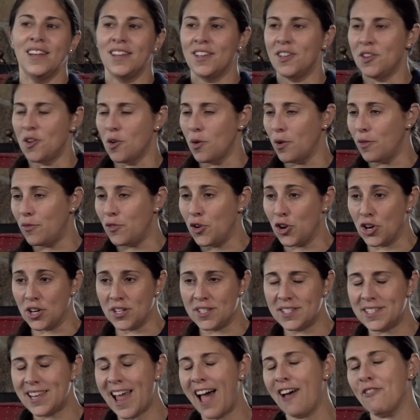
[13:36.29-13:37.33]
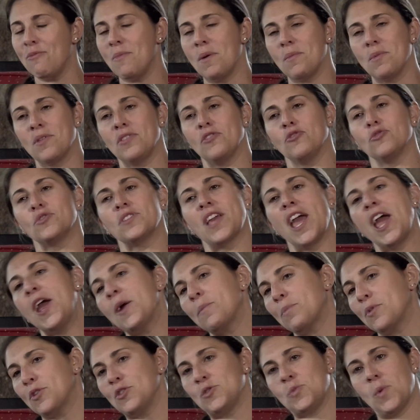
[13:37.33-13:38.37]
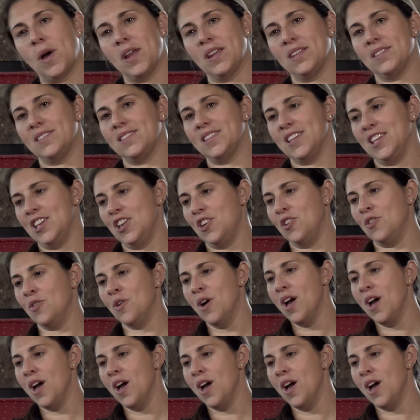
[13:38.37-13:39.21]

you know if you're a staff member, those campers want to see you.